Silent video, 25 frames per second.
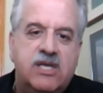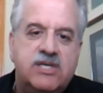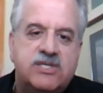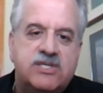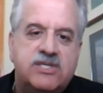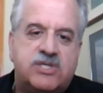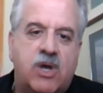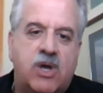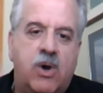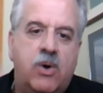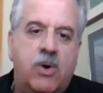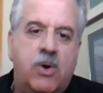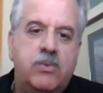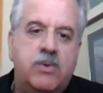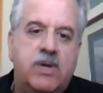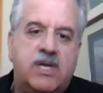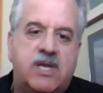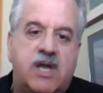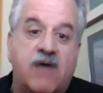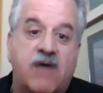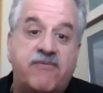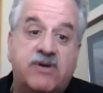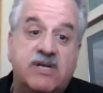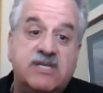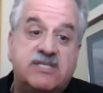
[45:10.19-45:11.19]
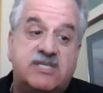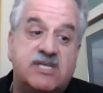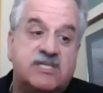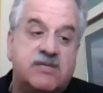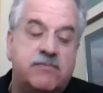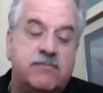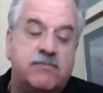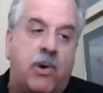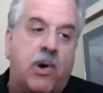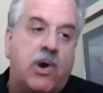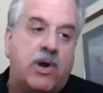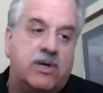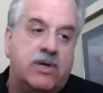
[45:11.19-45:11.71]
So governance is
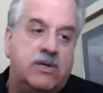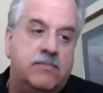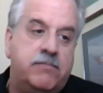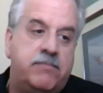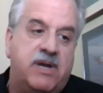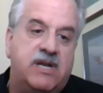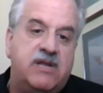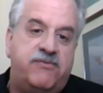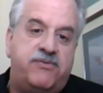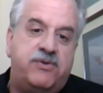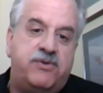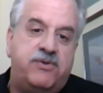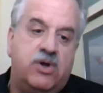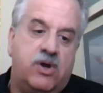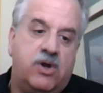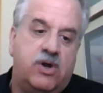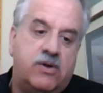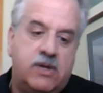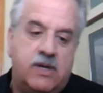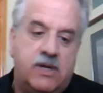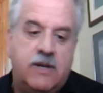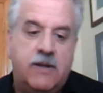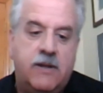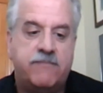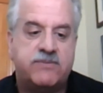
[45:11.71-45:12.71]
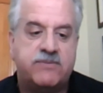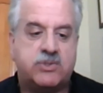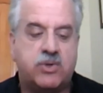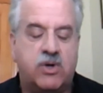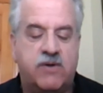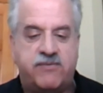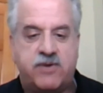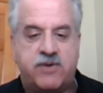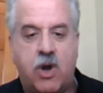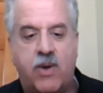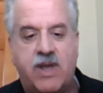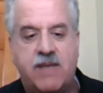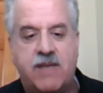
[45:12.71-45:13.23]
important, but if you're sort
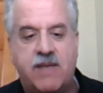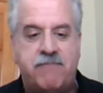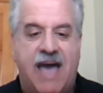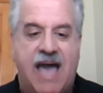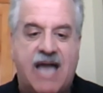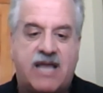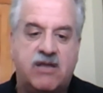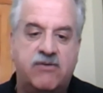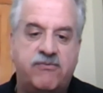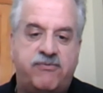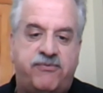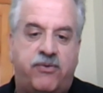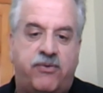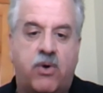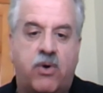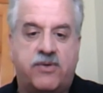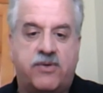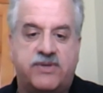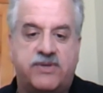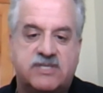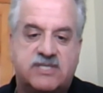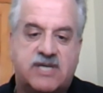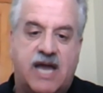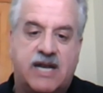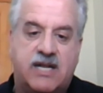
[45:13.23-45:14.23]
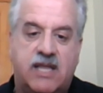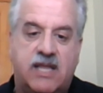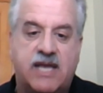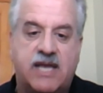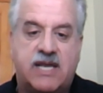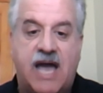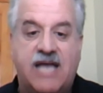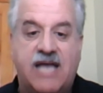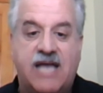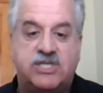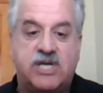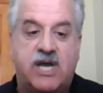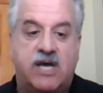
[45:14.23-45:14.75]
of going back and forth, it's kind of
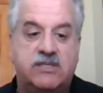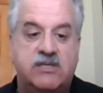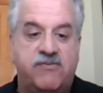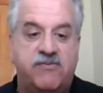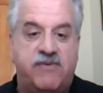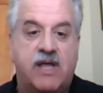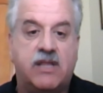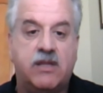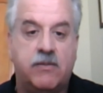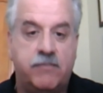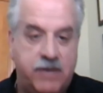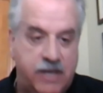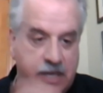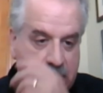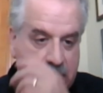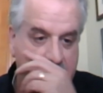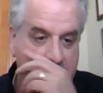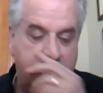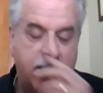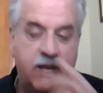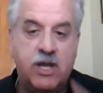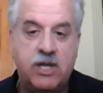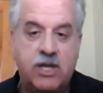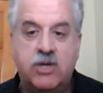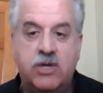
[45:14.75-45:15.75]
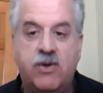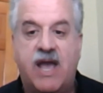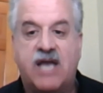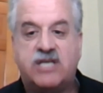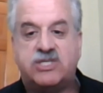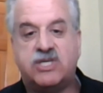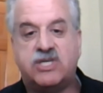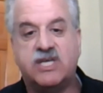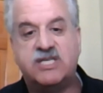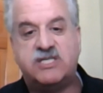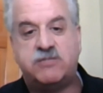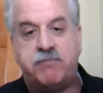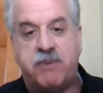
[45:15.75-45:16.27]
like agile development. You're
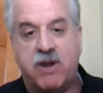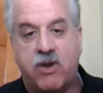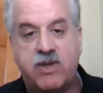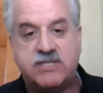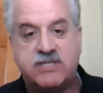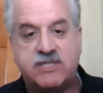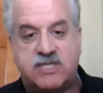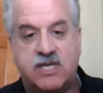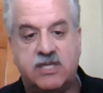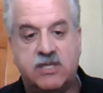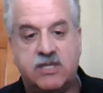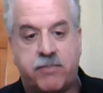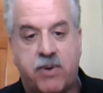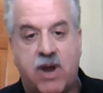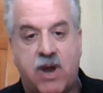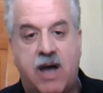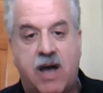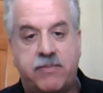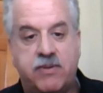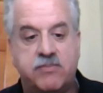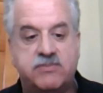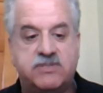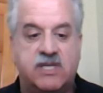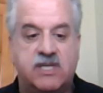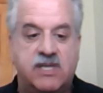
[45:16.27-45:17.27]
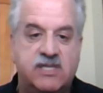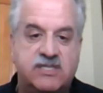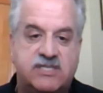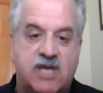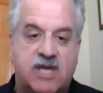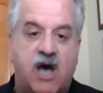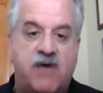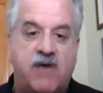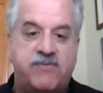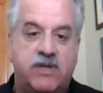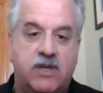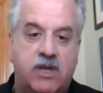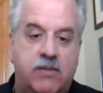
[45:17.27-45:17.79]
actually experiencing the problems and
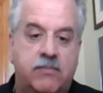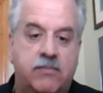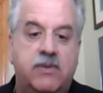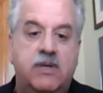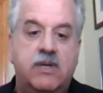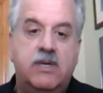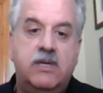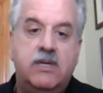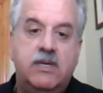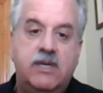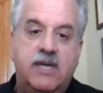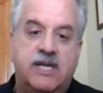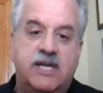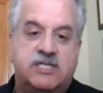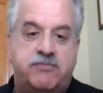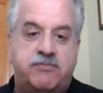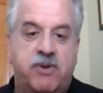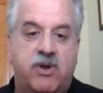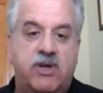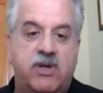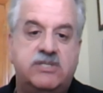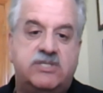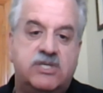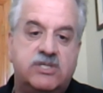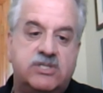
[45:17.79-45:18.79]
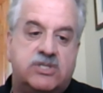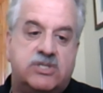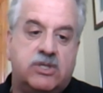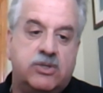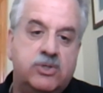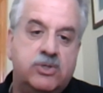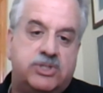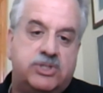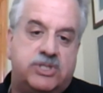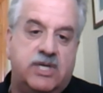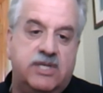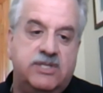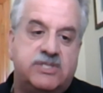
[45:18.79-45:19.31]
solving them and experiencing
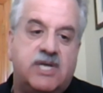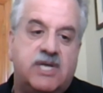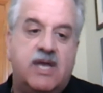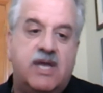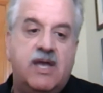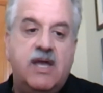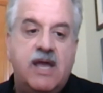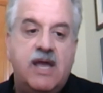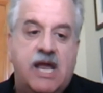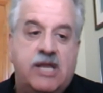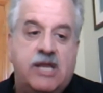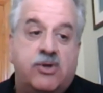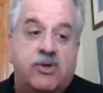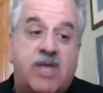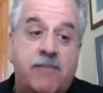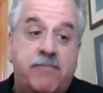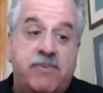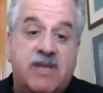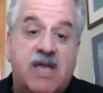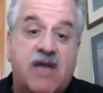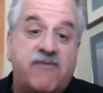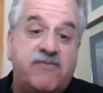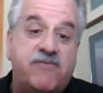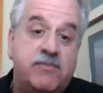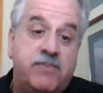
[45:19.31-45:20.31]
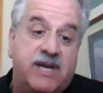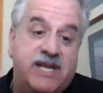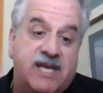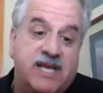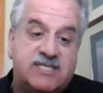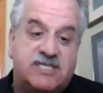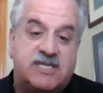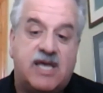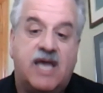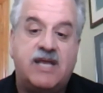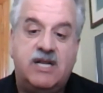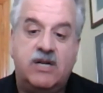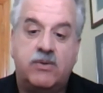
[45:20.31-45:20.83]
solutions, and you're keeping everybody
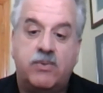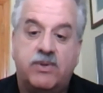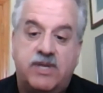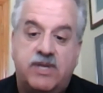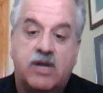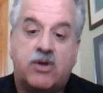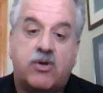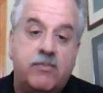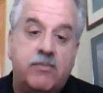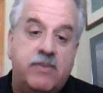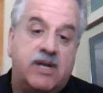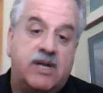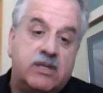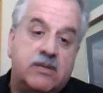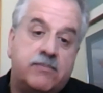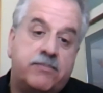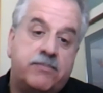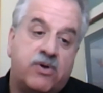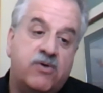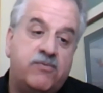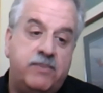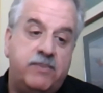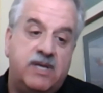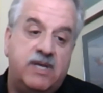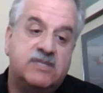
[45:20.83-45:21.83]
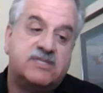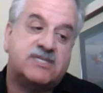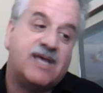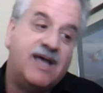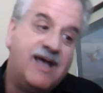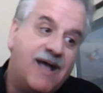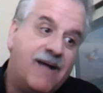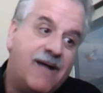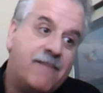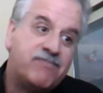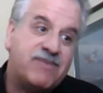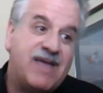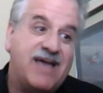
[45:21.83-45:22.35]
excited with incremental improvements.
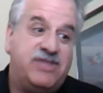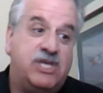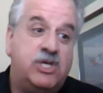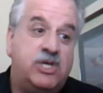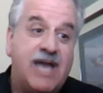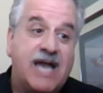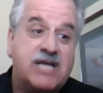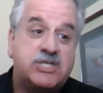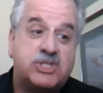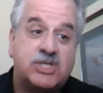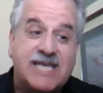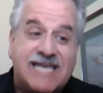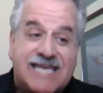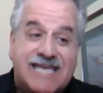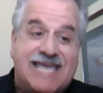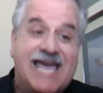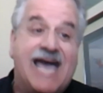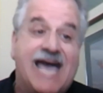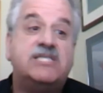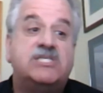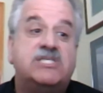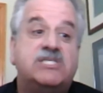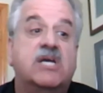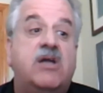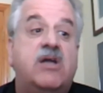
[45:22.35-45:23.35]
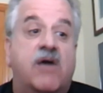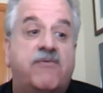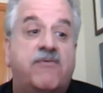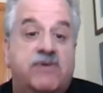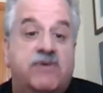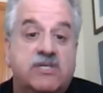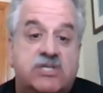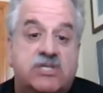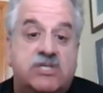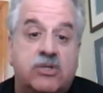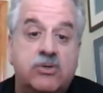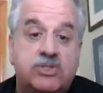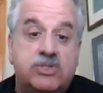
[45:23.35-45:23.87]
I think you actually get to
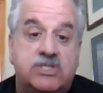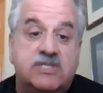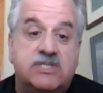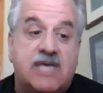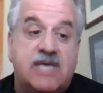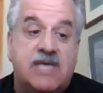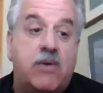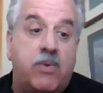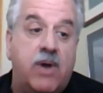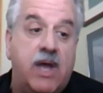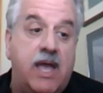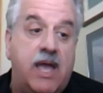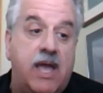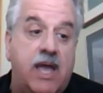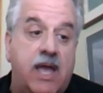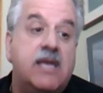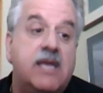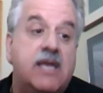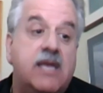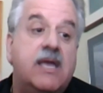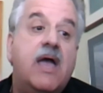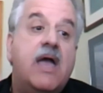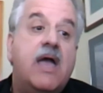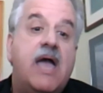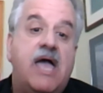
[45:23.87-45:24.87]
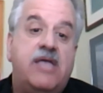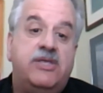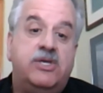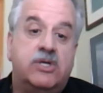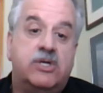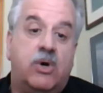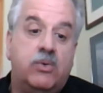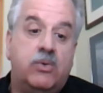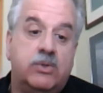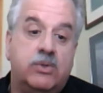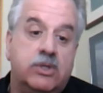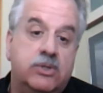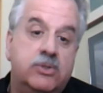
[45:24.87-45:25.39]
governance solutions that way,
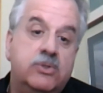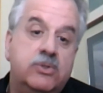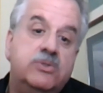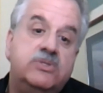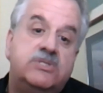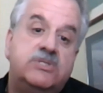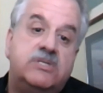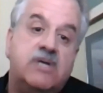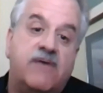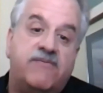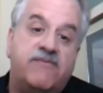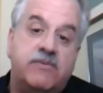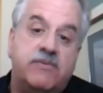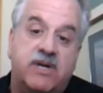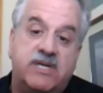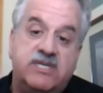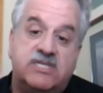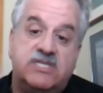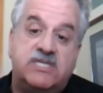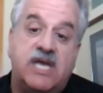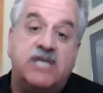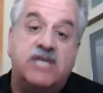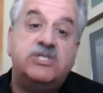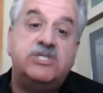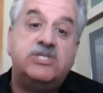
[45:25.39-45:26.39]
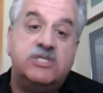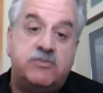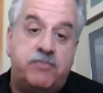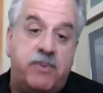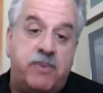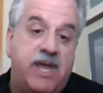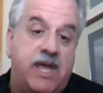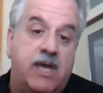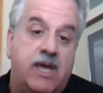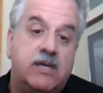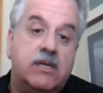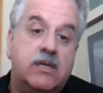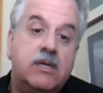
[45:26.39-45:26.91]
and you don't lose everybody's attention
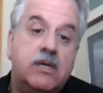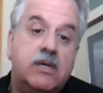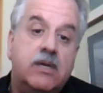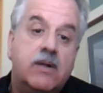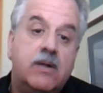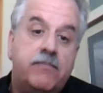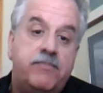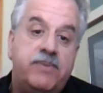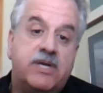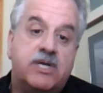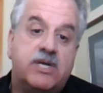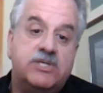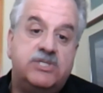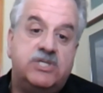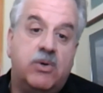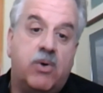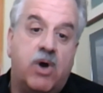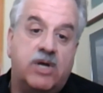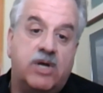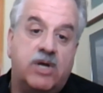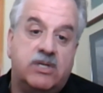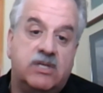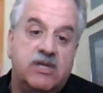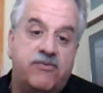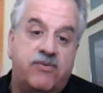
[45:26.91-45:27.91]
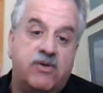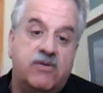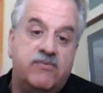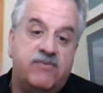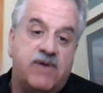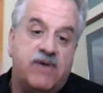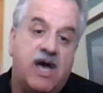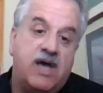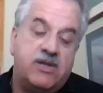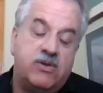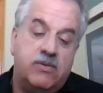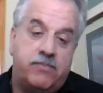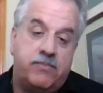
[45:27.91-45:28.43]
span because you are delivering
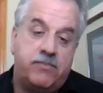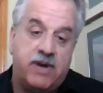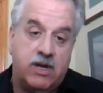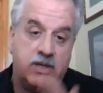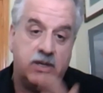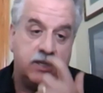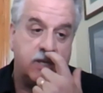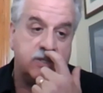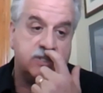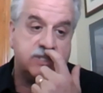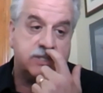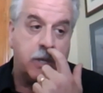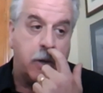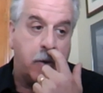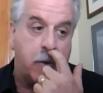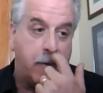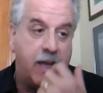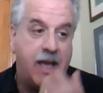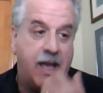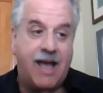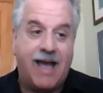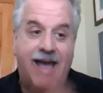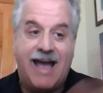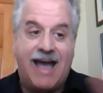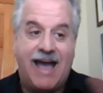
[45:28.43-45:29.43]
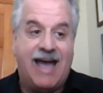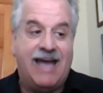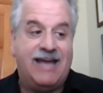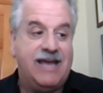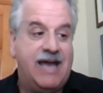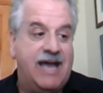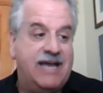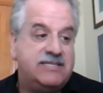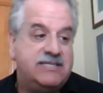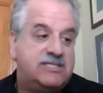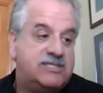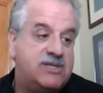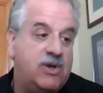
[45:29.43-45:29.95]
value in parallel. So
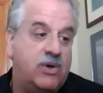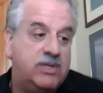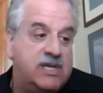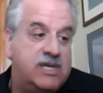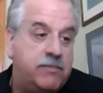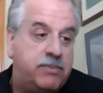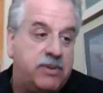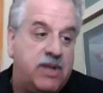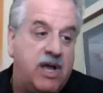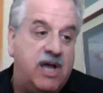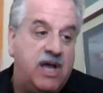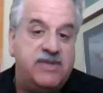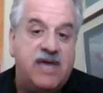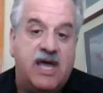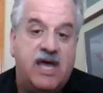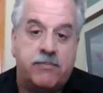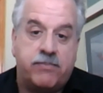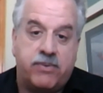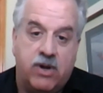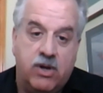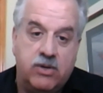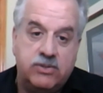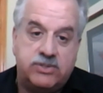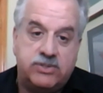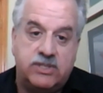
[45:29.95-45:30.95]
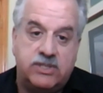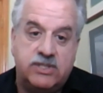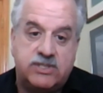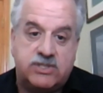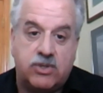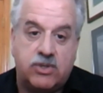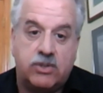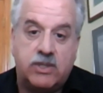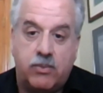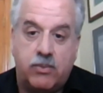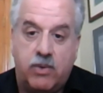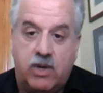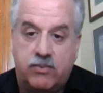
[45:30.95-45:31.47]
I totally applaud that approach, and it's
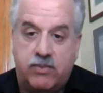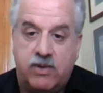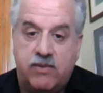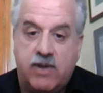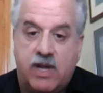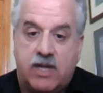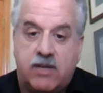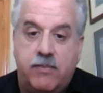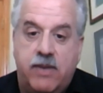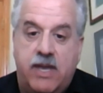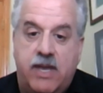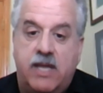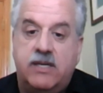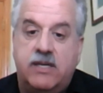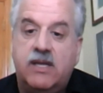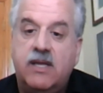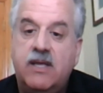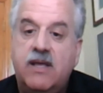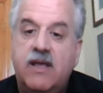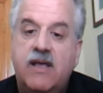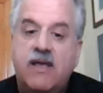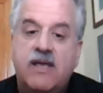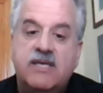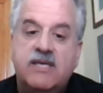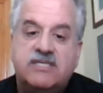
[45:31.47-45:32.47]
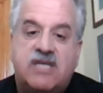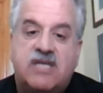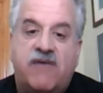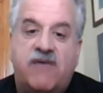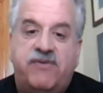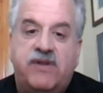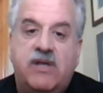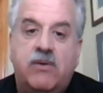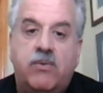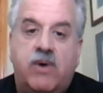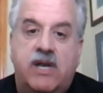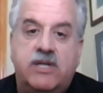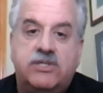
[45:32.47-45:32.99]
certainly one we recommend.
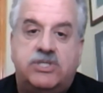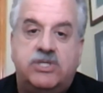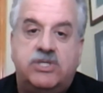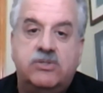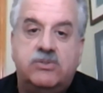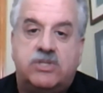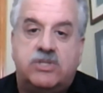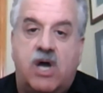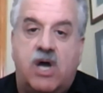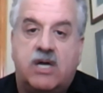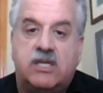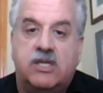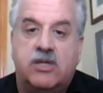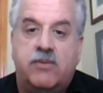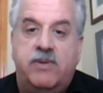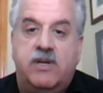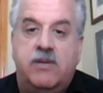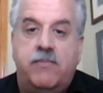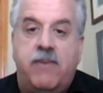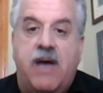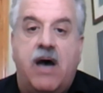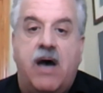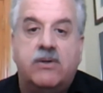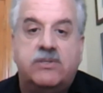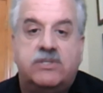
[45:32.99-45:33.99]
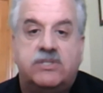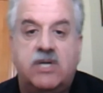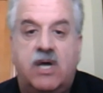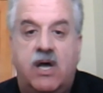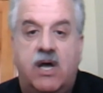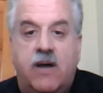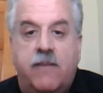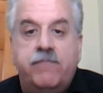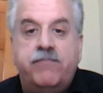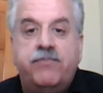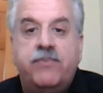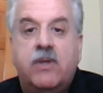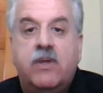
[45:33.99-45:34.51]
Stephanie, why don't you talk a little bit about
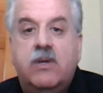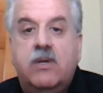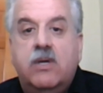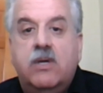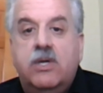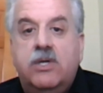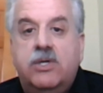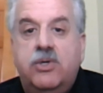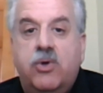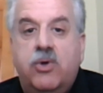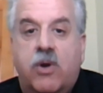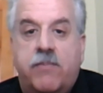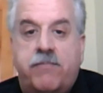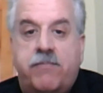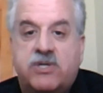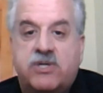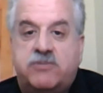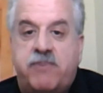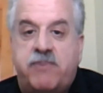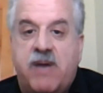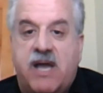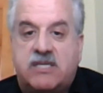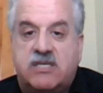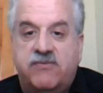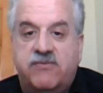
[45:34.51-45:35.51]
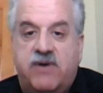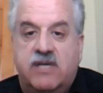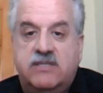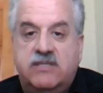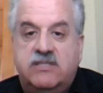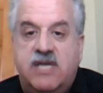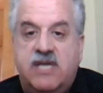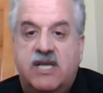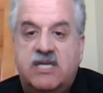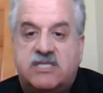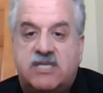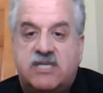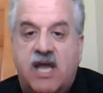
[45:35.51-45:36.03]
your perspective on
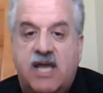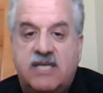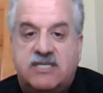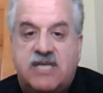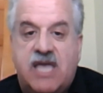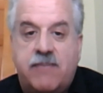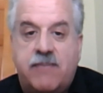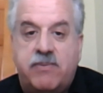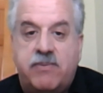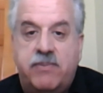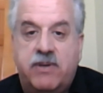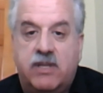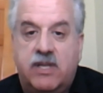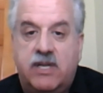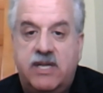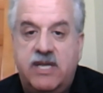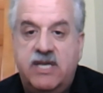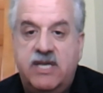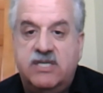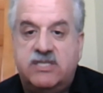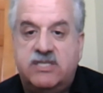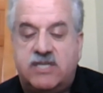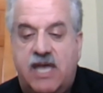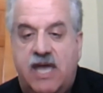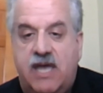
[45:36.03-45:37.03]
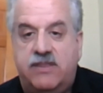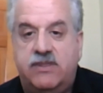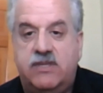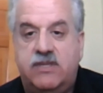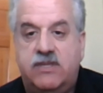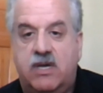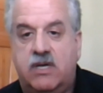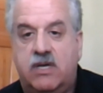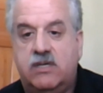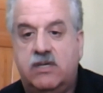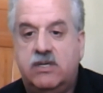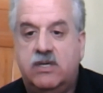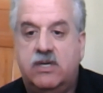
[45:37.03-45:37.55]
data science capabilities and
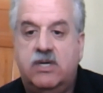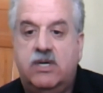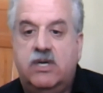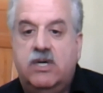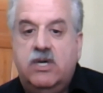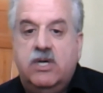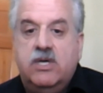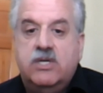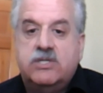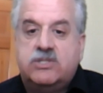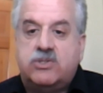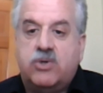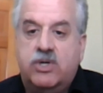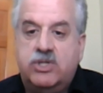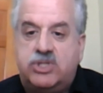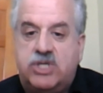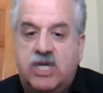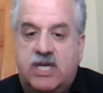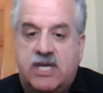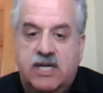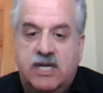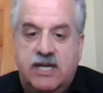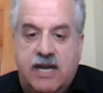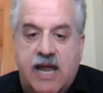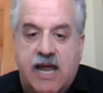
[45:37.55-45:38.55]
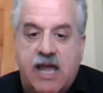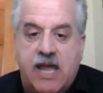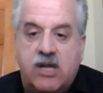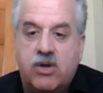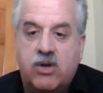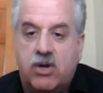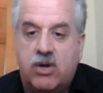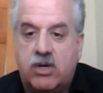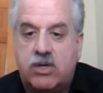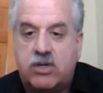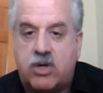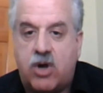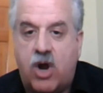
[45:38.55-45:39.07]
the sort of chicken and egg
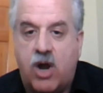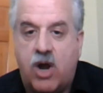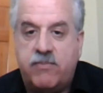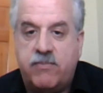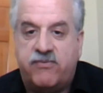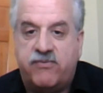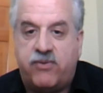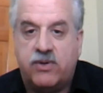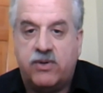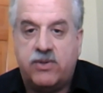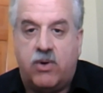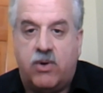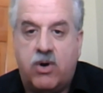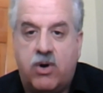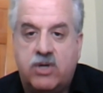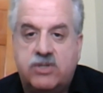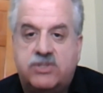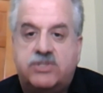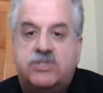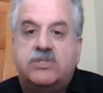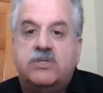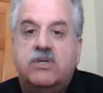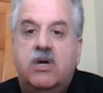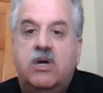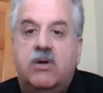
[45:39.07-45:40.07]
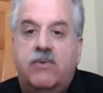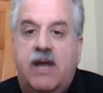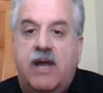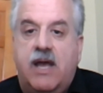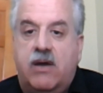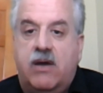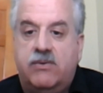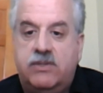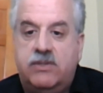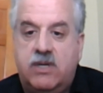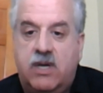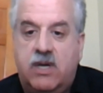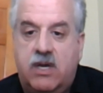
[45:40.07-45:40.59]
or cart before the horse
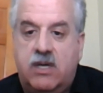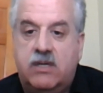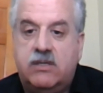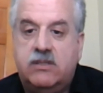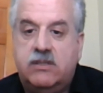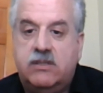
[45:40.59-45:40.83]
around,